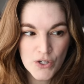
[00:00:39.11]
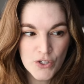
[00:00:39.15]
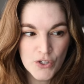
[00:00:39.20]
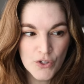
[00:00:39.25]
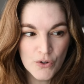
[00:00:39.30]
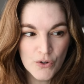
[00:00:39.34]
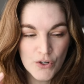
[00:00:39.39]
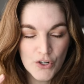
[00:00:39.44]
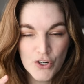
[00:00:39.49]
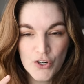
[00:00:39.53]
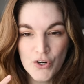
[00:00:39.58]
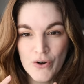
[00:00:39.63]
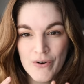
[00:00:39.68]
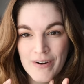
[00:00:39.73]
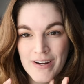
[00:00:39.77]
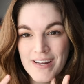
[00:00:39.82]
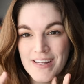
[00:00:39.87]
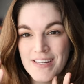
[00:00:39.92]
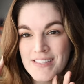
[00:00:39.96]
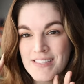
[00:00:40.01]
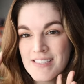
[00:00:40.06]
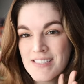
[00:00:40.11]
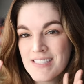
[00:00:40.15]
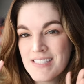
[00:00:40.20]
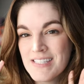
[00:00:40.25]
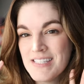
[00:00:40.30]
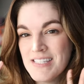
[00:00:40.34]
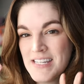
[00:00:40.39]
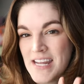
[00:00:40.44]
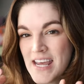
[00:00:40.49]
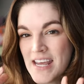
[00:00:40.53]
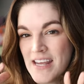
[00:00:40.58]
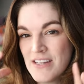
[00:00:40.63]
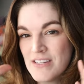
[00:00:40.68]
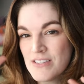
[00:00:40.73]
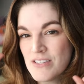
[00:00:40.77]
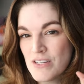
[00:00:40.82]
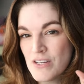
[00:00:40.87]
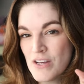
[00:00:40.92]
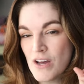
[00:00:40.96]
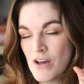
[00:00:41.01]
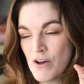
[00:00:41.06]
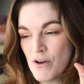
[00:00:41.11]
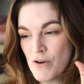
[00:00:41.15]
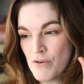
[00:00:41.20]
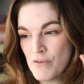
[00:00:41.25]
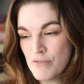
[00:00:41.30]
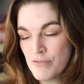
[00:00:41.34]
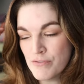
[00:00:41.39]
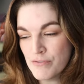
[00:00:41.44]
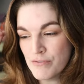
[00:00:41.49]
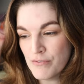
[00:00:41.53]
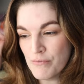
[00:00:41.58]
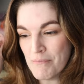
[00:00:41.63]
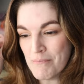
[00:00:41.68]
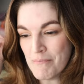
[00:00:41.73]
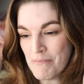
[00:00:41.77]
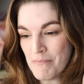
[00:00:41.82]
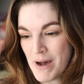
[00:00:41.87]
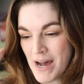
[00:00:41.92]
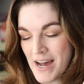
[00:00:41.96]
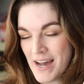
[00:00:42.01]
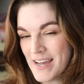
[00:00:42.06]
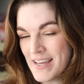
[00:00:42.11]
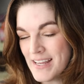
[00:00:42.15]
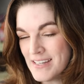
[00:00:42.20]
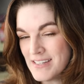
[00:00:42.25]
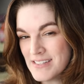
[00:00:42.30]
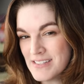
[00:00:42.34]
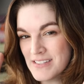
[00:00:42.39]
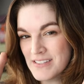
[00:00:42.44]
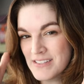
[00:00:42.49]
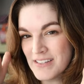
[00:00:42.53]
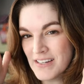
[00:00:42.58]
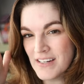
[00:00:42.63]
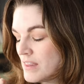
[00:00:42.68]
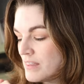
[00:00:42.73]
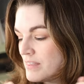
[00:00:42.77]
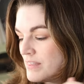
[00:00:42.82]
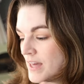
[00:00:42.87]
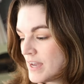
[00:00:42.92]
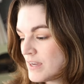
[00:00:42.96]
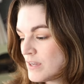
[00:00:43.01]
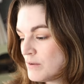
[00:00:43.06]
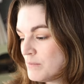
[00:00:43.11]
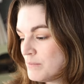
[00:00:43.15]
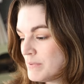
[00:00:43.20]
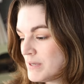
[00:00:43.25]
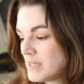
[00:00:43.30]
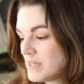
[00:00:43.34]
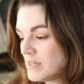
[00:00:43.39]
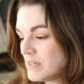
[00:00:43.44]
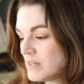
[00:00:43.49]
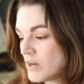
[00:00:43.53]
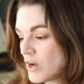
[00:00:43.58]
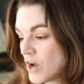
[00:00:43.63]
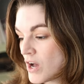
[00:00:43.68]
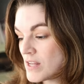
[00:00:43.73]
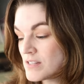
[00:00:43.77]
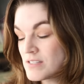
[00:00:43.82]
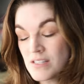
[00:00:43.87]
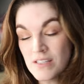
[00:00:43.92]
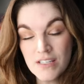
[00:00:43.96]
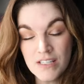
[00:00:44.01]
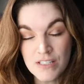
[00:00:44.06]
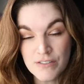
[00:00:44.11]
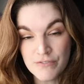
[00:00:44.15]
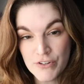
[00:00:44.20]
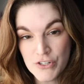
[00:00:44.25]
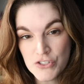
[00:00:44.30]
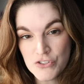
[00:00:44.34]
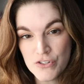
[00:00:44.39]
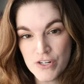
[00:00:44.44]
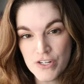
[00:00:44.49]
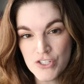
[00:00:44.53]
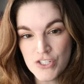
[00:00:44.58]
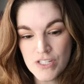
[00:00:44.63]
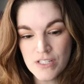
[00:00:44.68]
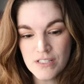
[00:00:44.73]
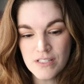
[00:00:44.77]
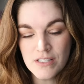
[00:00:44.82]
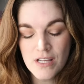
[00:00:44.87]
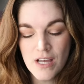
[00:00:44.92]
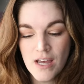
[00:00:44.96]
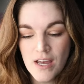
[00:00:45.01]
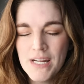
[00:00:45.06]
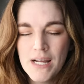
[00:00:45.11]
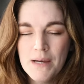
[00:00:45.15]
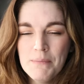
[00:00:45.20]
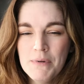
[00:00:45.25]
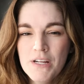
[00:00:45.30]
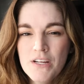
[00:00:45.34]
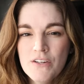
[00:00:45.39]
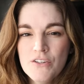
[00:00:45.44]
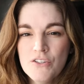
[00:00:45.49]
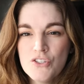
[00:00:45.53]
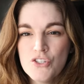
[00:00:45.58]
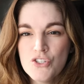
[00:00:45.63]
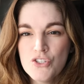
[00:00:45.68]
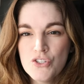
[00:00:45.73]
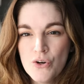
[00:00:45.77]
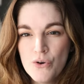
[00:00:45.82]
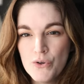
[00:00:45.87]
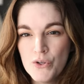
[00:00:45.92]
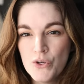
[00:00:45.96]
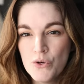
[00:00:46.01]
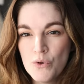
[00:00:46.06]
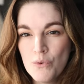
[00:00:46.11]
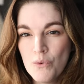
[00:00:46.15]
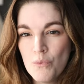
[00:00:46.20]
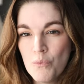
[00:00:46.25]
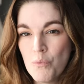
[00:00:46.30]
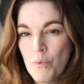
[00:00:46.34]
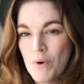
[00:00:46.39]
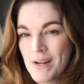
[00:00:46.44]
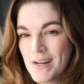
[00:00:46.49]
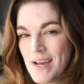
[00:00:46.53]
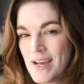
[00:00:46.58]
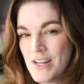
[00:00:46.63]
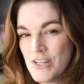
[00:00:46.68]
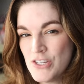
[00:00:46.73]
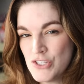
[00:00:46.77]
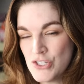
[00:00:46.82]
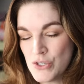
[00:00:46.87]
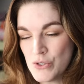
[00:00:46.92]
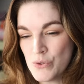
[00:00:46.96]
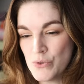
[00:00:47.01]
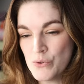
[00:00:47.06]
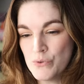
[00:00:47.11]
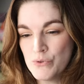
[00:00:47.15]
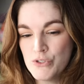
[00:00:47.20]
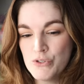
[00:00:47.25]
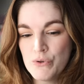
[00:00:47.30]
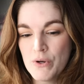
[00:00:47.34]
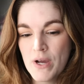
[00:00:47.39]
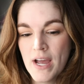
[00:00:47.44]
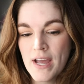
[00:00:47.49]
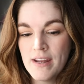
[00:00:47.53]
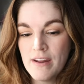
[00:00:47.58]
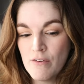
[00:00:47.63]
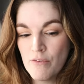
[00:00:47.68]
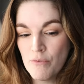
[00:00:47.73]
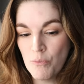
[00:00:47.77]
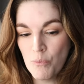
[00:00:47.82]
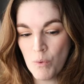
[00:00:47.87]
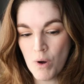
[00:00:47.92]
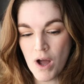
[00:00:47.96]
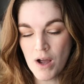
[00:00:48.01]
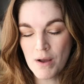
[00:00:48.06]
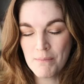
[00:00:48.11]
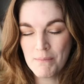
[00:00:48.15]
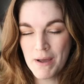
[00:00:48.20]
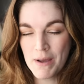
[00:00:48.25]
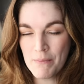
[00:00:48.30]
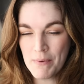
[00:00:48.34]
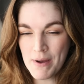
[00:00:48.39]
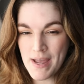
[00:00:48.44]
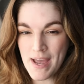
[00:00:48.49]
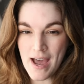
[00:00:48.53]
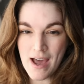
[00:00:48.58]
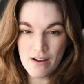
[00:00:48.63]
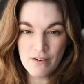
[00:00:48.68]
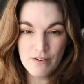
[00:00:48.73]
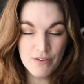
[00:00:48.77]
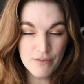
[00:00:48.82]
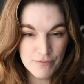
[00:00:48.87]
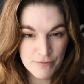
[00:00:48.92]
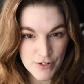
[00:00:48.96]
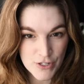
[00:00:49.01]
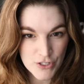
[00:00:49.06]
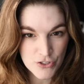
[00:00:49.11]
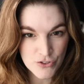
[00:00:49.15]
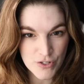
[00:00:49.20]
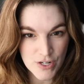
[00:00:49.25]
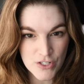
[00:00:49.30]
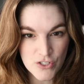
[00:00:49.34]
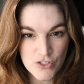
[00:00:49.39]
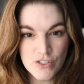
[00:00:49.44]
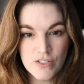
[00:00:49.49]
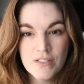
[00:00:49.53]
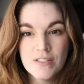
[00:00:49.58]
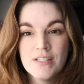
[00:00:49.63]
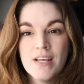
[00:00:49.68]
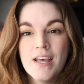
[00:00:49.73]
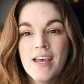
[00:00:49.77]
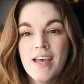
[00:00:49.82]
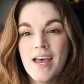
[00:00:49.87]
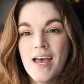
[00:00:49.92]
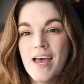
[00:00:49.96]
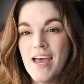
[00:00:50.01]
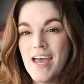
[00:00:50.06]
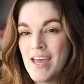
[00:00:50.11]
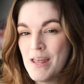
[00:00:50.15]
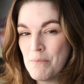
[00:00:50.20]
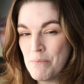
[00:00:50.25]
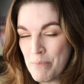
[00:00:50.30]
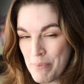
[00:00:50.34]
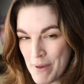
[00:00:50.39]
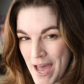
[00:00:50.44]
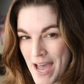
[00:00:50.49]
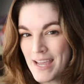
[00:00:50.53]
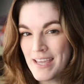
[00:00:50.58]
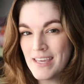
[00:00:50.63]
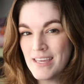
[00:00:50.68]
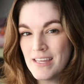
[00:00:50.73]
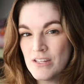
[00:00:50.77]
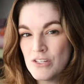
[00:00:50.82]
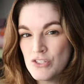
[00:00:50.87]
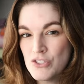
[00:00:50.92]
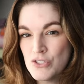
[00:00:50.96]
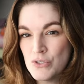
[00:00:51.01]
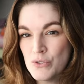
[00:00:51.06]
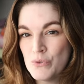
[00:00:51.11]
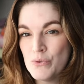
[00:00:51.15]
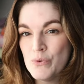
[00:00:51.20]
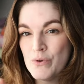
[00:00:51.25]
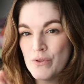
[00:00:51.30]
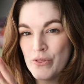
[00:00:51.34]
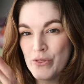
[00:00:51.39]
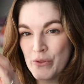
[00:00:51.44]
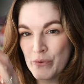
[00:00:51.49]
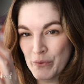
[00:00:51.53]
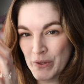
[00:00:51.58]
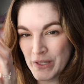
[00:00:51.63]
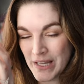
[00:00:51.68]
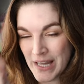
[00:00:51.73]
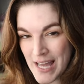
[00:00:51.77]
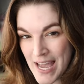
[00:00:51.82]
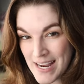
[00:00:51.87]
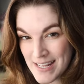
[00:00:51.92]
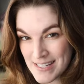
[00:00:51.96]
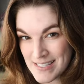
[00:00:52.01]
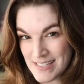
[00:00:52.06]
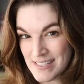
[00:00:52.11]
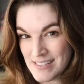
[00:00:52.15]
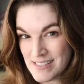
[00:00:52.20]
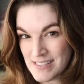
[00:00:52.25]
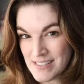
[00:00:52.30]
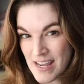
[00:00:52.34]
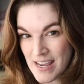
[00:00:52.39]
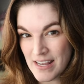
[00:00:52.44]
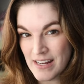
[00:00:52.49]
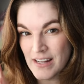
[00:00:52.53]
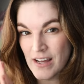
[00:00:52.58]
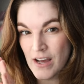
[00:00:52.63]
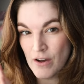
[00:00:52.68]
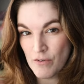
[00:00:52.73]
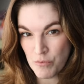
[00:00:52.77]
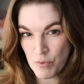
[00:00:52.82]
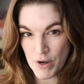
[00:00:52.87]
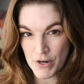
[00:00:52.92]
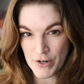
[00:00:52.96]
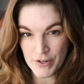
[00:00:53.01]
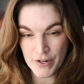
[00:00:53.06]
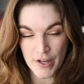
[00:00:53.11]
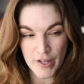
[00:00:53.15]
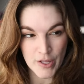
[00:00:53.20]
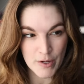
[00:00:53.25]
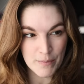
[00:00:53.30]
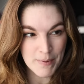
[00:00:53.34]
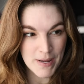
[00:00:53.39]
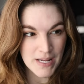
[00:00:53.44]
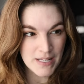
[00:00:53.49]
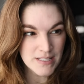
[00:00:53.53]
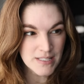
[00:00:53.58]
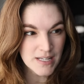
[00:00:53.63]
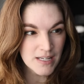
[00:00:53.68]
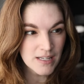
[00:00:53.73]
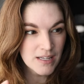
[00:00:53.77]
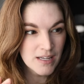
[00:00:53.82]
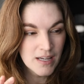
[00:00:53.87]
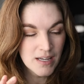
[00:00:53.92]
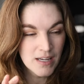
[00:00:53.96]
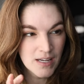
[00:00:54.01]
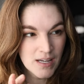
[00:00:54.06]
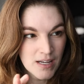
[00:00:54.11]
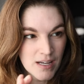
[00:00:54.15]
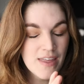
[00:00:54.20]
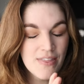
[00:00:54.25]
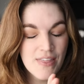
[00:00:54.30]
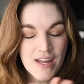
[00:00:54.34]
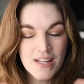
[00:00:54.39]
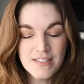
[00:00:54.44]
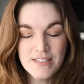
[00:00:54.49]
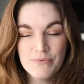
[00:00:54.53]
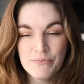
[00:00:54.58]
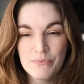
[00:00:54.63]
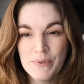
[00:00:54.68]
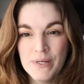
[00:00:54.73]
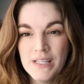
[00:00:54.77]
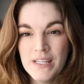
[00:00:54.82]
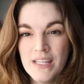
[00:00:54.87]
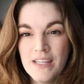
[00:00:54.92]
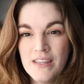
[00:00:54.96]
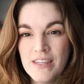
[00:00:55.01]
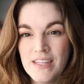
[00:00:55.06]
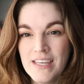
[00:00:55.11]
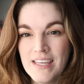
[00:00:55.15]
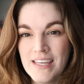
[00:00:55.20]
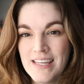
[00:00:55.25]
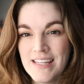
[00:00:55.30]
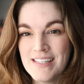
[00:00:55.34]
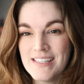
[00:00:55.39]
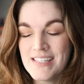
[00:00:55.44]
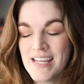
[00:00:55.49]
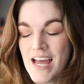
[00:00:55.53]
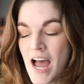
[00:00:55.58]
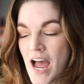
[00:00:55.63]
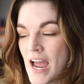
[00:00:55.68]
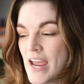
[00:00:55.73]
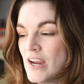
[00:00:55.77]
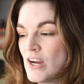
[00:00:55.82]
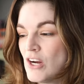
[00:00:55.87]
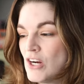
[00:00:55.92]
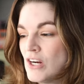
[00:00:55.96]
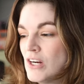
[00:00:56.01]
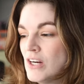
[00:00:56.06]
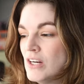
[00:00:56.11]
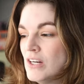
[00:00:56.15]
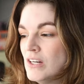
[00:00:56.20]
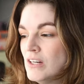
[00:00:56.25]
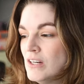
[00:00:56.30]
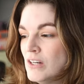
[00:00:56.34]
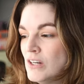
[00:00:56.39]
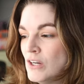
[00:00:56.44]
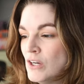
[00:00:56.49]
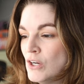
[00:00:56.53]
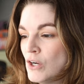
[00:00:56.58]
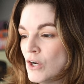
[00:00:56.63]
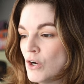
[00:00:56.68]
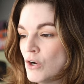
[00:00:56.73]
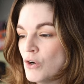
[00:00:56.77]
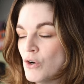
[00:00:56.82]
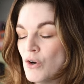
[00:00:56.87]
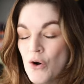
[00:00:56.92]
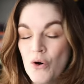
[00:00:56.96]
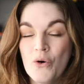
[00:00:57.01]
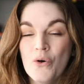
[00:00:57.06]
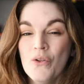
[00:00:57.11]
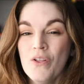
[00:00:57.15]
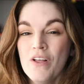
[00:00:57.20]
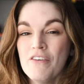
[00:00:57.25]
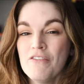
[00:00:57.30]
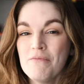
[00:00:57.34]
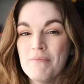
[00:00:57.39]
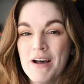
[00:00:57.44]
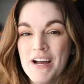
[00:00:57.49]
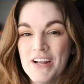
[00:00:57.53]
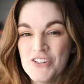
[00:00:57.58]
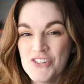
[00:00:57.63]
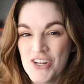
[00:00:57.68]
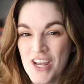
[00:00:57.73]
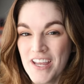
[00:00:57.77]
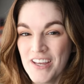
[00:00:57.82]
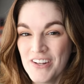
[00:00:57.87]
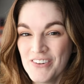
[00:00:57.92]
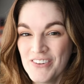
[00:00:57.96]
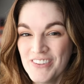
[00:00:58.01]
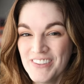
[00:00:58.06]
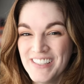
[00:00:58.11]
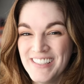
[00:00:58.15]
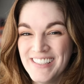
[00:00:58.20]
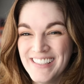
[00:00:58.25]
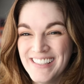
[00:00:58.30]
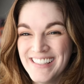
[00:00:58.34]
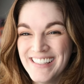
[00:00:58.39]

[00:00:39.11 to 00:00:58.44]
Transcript: your current state of mind that could be causing these frustrations. But I'm gonna show you what I do to kind of walk my way out of the frustrations and back into the relaxing state of watercolor painting. And that's really the entire goal of my channel